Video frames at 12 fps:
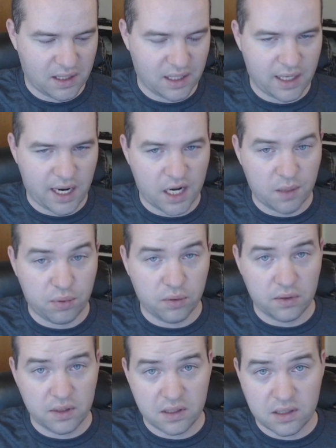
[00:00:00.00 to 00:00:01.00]

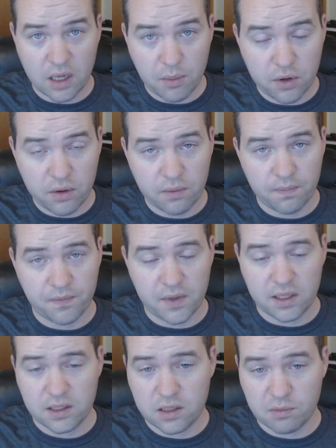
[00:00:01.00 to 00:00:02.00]
Catapult this summer.
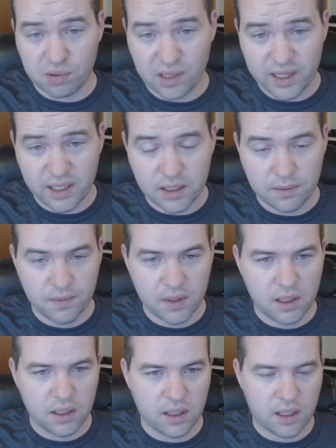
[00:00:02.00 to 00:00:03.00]
That's the plan.
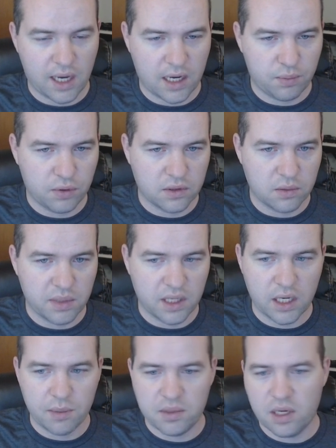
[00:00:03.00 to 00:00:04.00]
And Catapult's a big
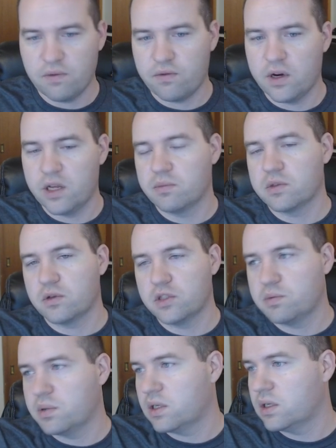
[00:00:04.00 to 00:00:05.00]
update for NIM, so
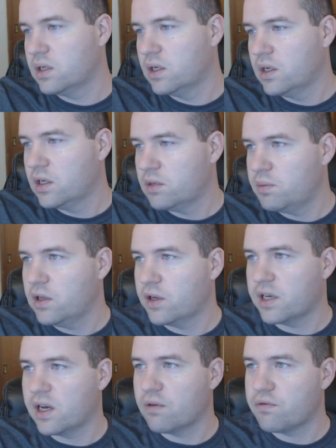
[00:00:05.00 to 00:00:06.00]
just be
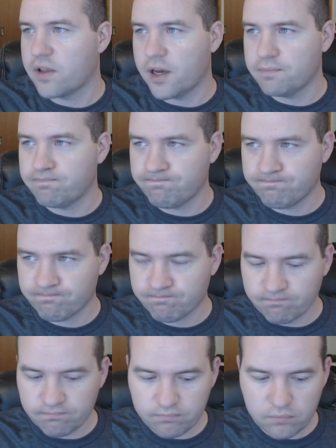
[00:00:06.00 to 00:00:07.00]
looking out for that.
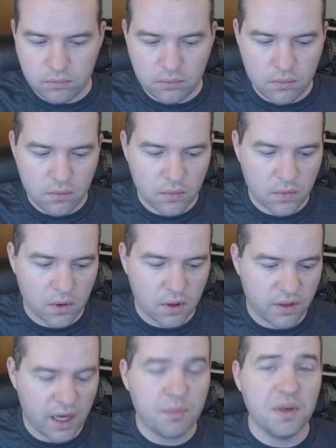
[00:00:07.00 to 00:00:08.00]

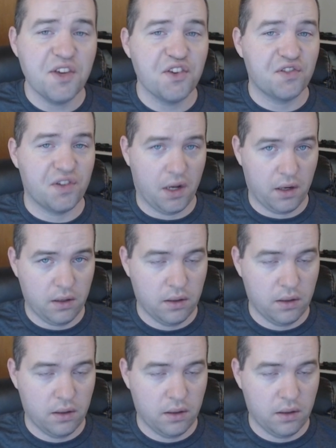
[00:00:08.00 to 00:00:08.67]
That being said,